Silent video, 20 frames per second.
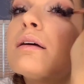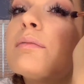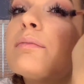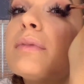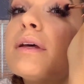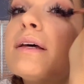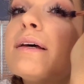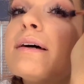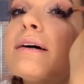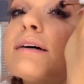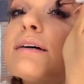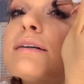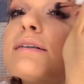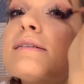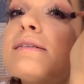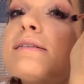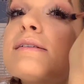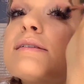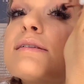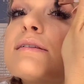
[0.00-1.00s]

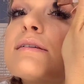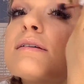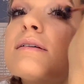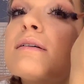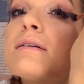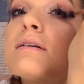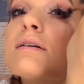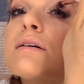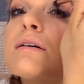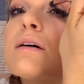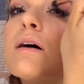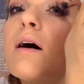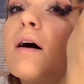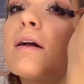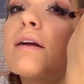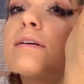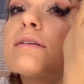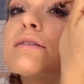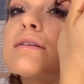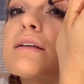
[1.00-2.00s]
because
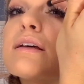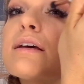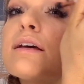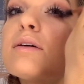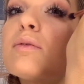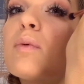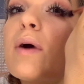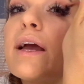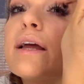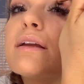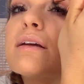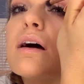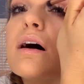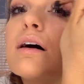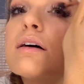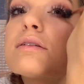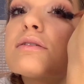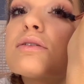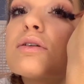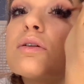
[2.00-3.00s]
honestly, Wayne
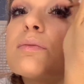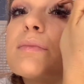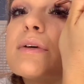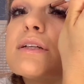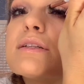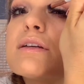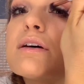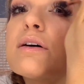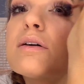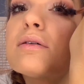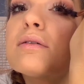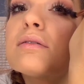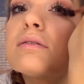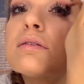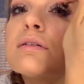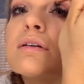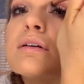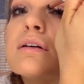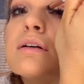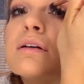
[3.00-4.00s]
Goss told me so.
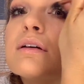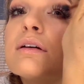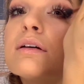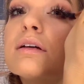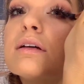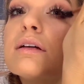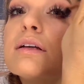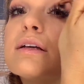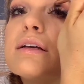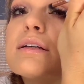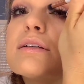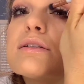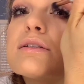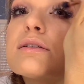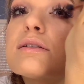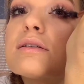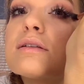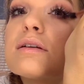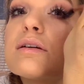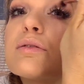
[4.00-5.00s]
And
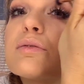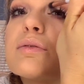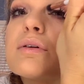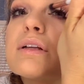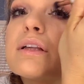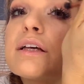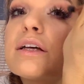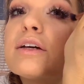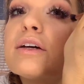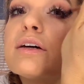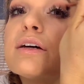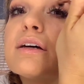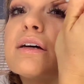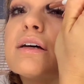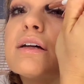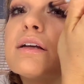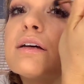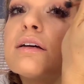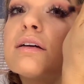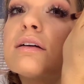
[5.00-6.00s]
he's a really
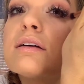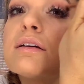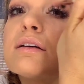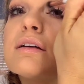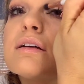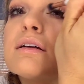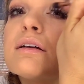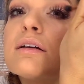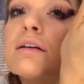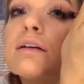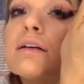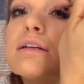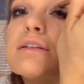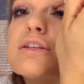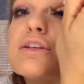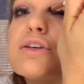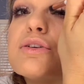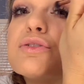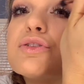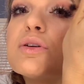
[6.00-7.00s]
good, he's a
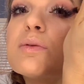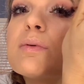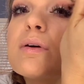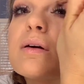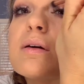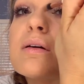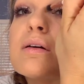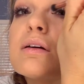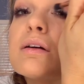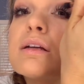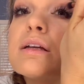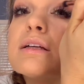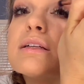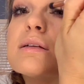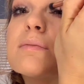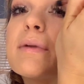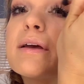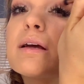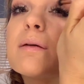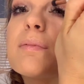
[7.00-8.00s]
YouTuber and he's a
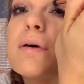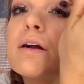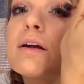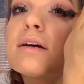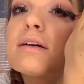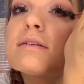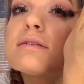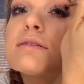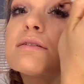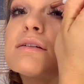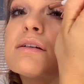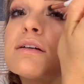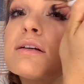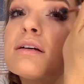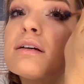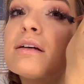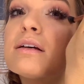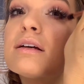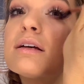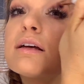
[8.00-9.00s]
makeup artist.
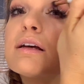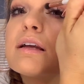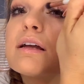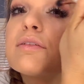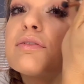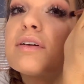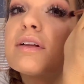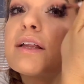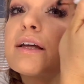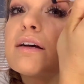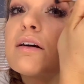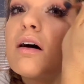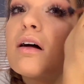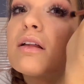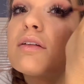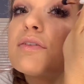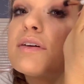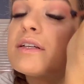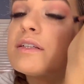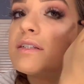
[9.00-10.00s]
And I feel like all
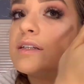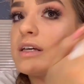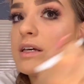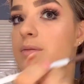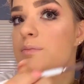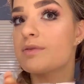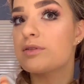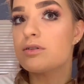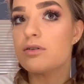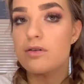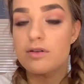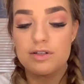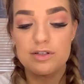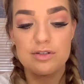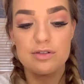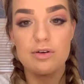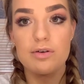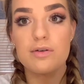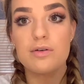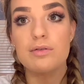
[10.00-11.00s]
of his tips are
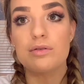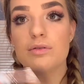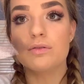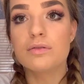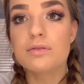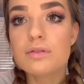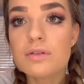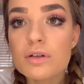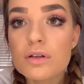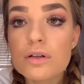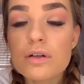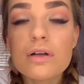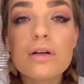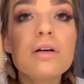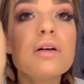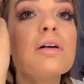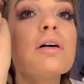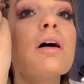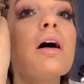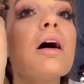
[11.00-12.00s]
so
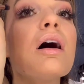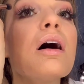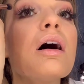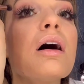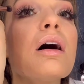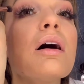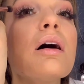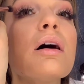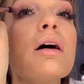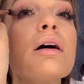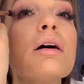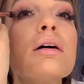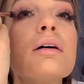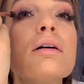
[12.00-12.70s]
uh,